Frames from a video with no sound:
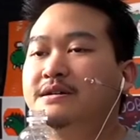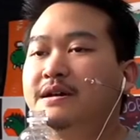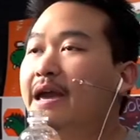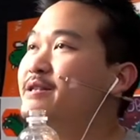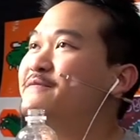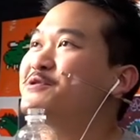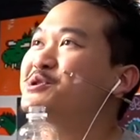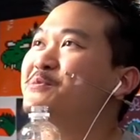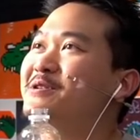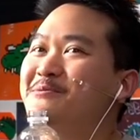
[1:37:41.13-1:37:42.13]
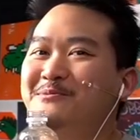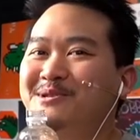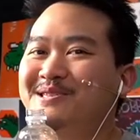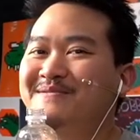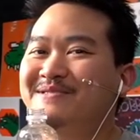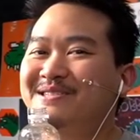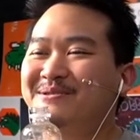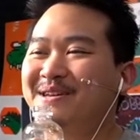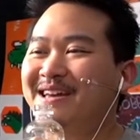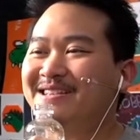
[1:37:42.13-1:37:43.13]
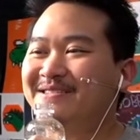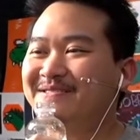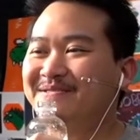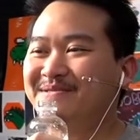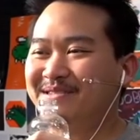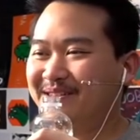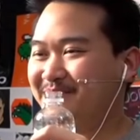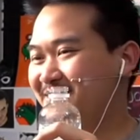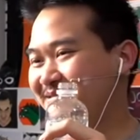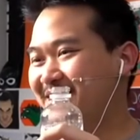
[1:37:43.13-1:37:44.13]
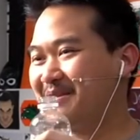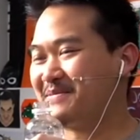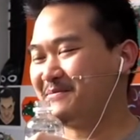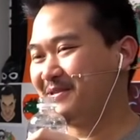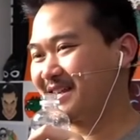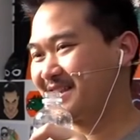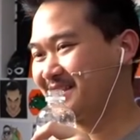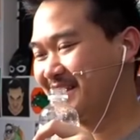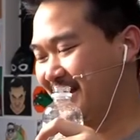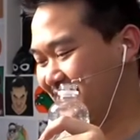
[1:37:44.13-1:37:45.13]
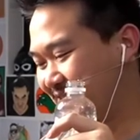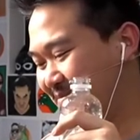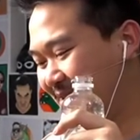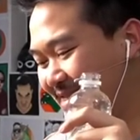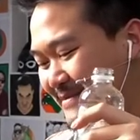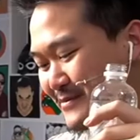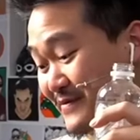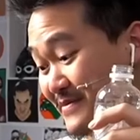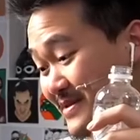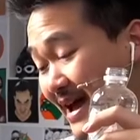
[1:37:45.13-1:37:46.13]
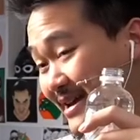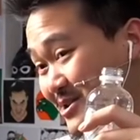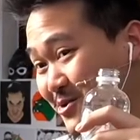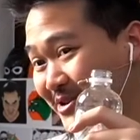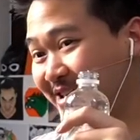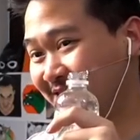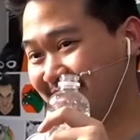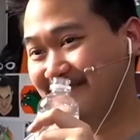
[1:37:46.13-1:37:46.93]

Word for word: Alien vs. Predator was okay too. I mean, a lot of people like to talk shit about that movie, but I enjoyed it.